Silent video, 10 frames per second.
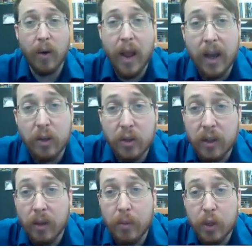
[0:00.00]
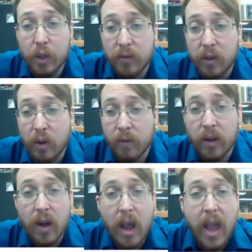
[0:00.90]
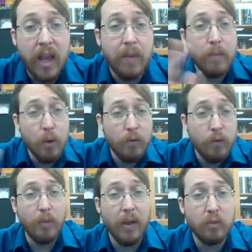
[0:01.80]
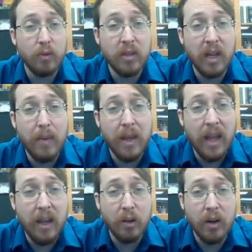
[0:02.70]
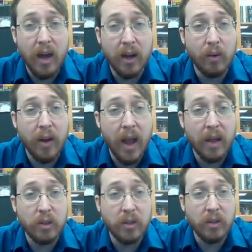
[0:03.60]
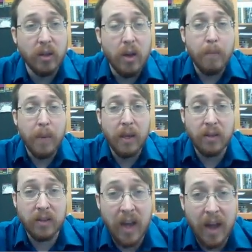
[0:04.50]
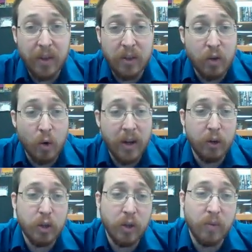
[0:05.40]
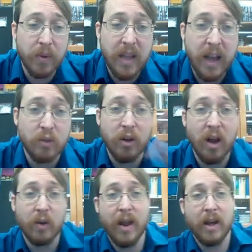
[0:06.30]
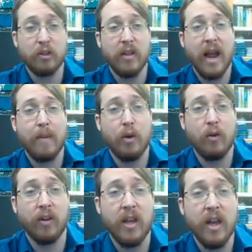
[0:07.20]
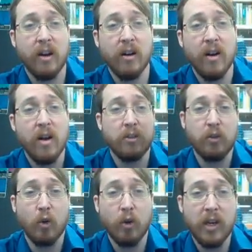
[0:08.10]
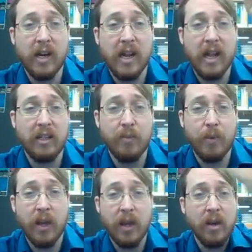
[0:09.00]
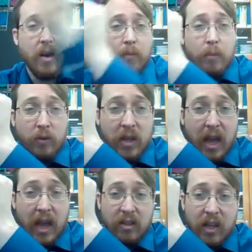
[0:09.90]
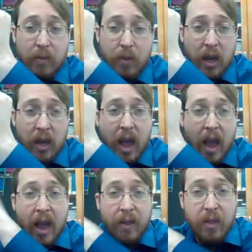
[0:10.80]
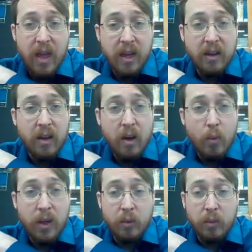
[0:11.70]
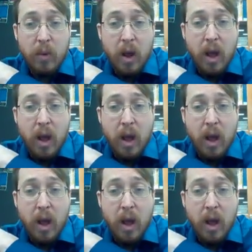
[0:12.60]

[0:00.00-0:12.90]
reaction. Here, let me shift this over. It can be moved to a place where there's going to be an endergonic reaction because it's got this stored energy from this exergonic reaction that happened over here, stored it in ATP, moved the ATP, and then we can